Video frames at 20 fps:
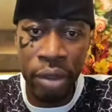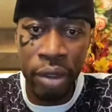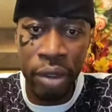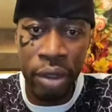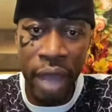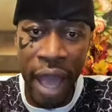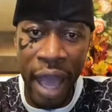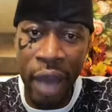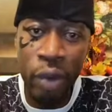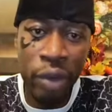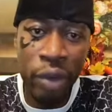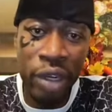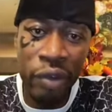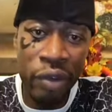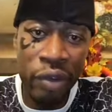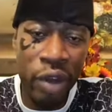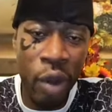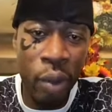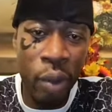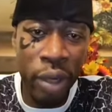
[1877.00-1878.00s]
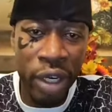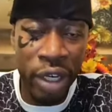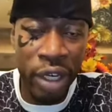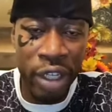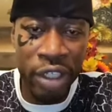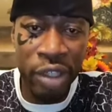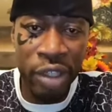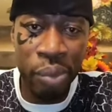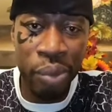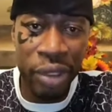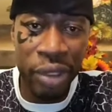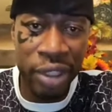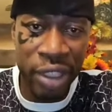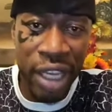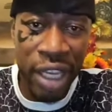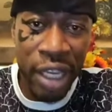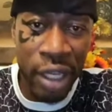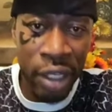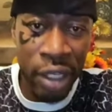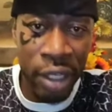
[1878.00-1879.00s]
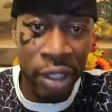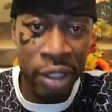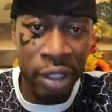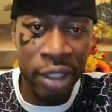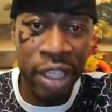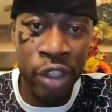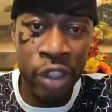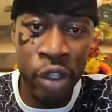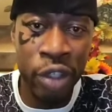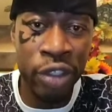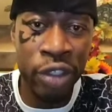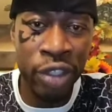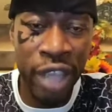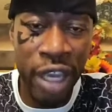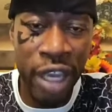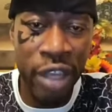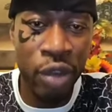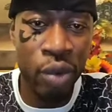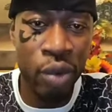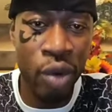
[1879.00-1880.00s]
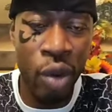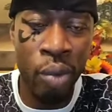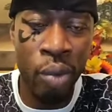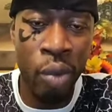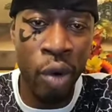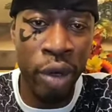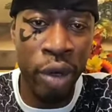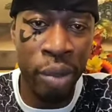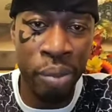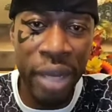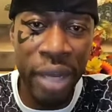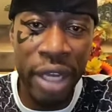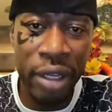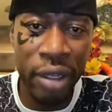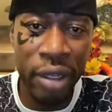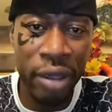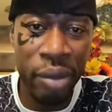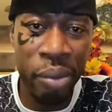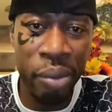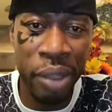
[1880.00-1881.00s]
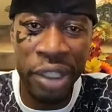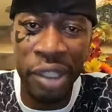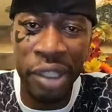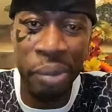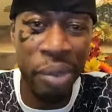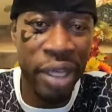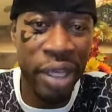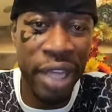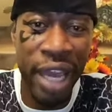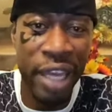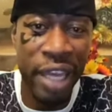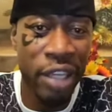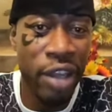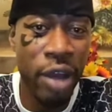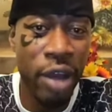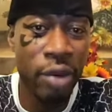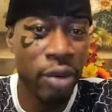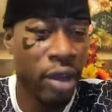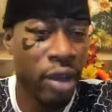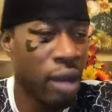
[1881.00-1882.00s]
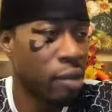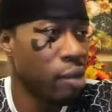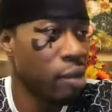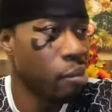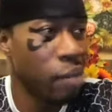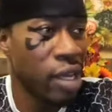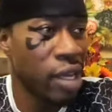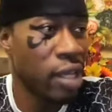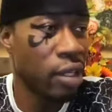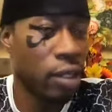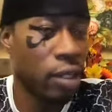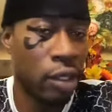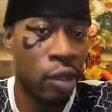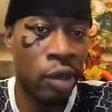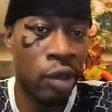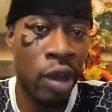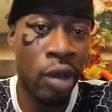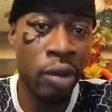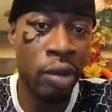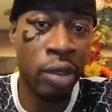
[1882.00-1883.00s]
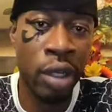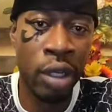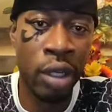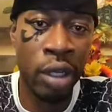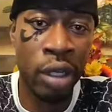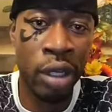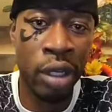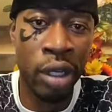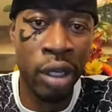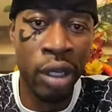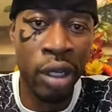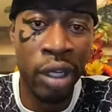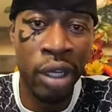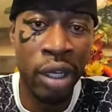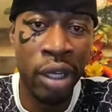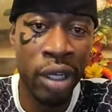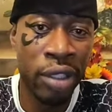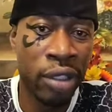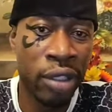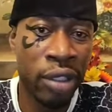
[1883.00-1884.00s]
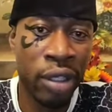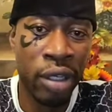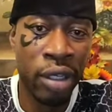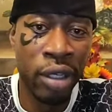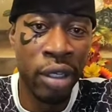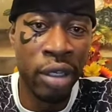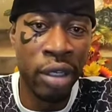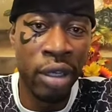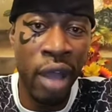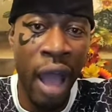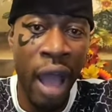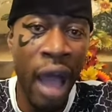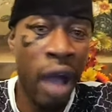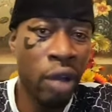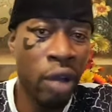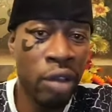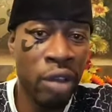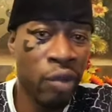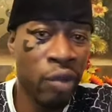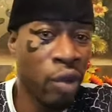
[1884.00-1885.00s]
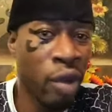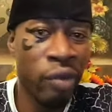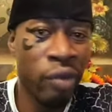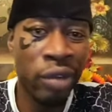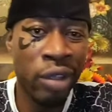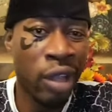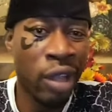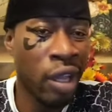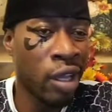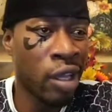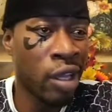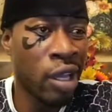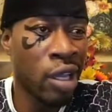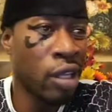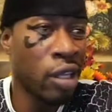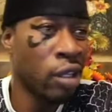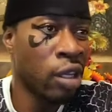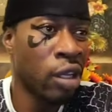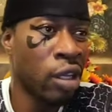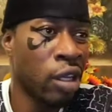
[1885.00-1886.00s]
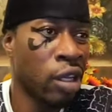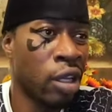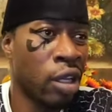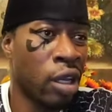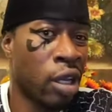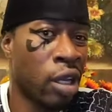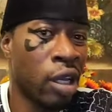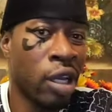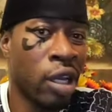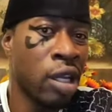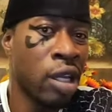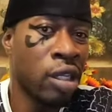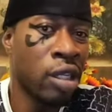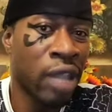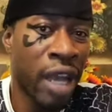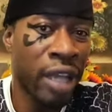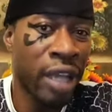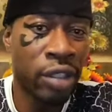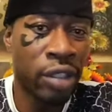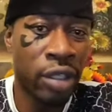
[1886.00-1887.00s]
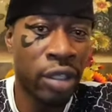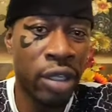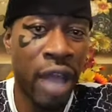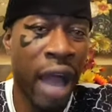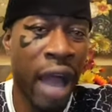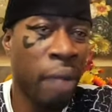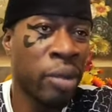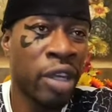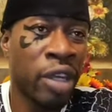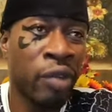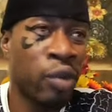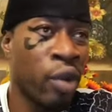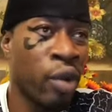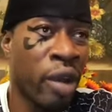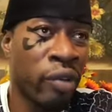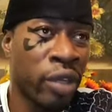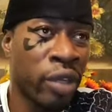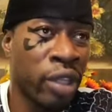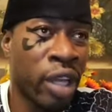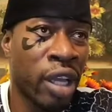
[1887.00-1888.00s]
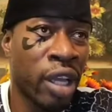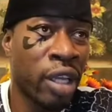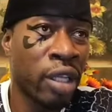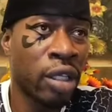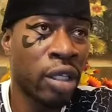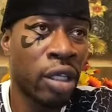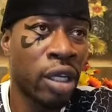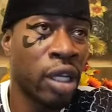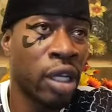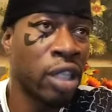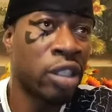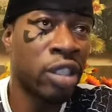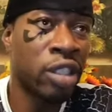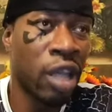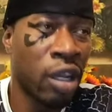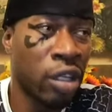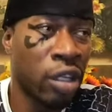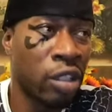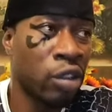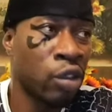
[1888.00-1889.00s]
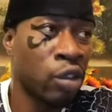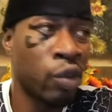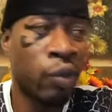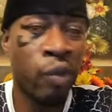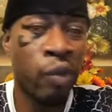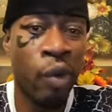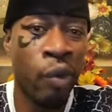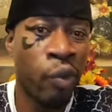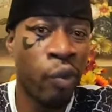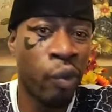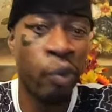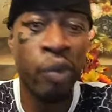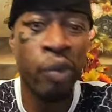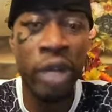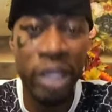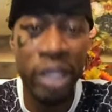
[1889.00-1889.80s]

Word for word: I don't even know what it is in particular that you're saying you know more than me. But to be like, yo, come to me, you know? Because I'll give you everything he he's asked. I'll give you everything he's selling it to you for for free.